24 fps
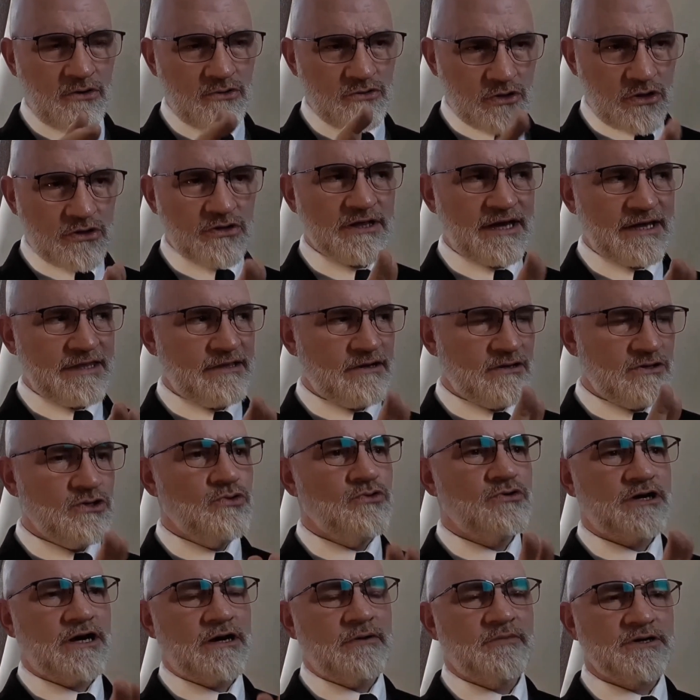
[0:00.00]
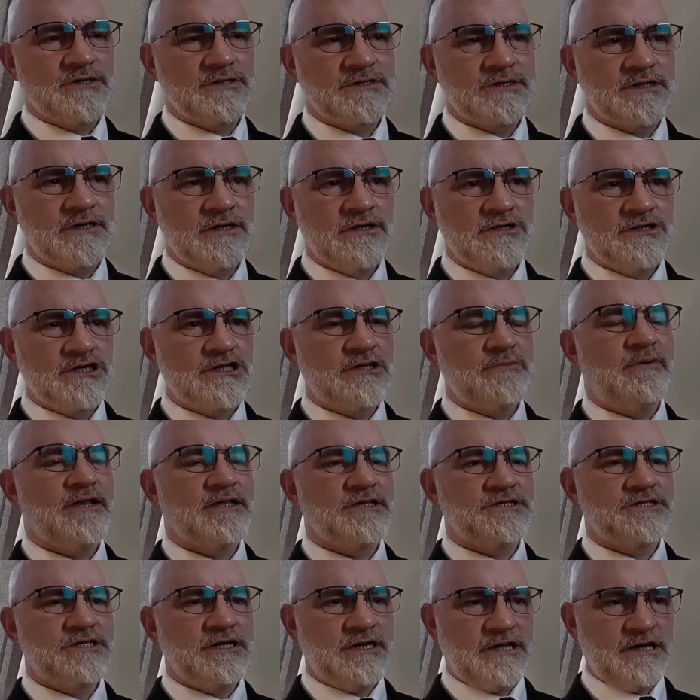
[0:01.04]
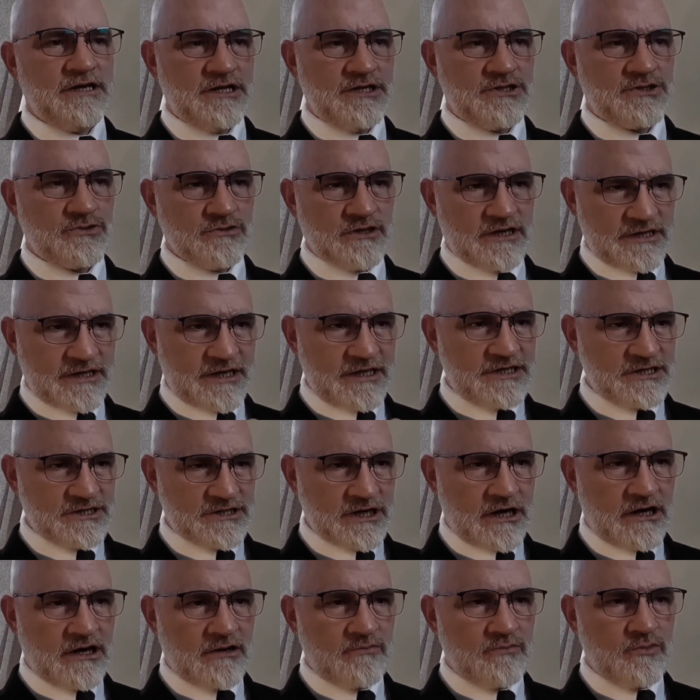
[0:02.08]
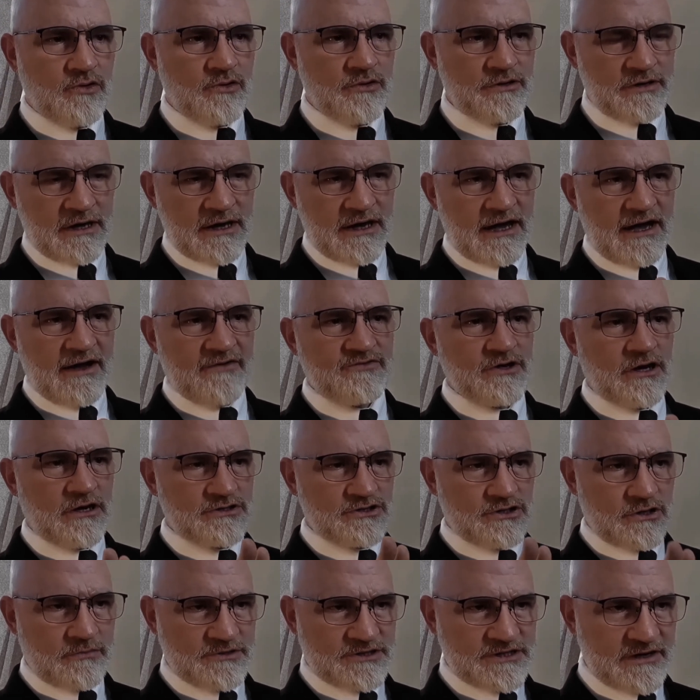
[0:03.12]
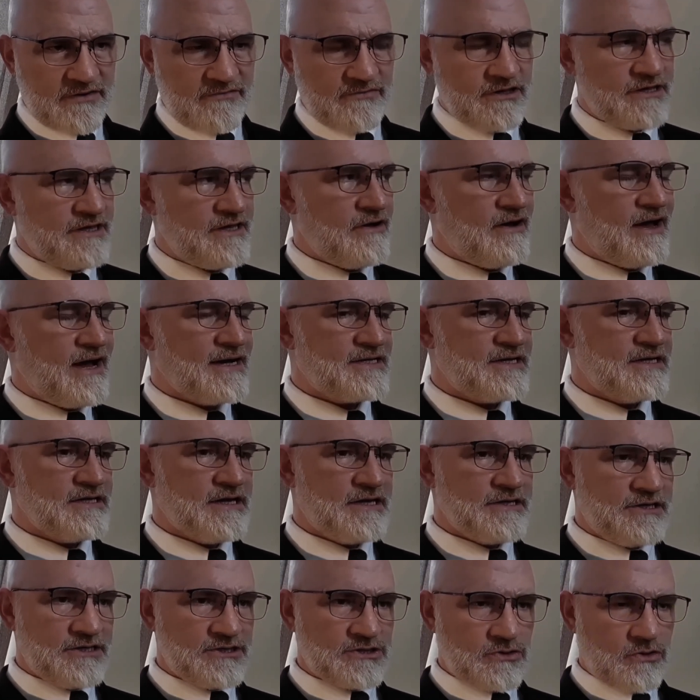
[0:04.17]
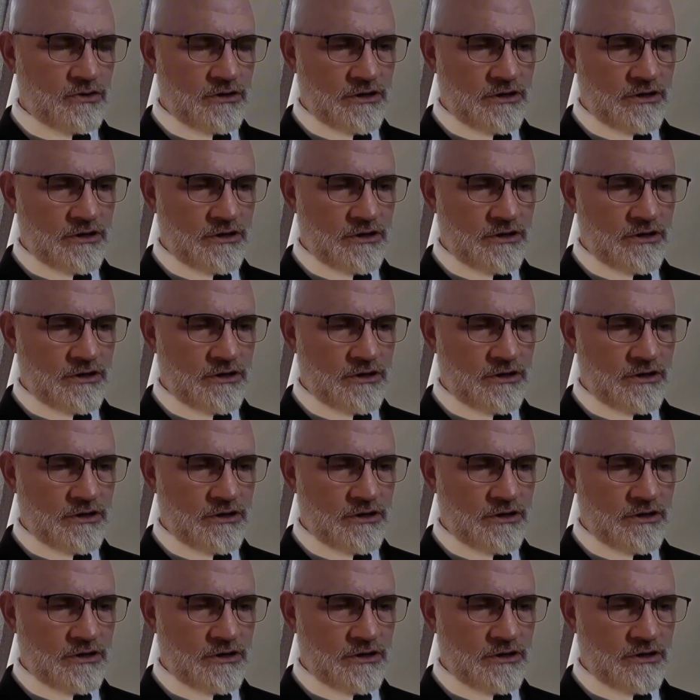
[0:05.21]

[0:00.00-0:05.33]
look like they're newcomers to the Palestinian issue, like they just got on board after October 7th, and they're acting like this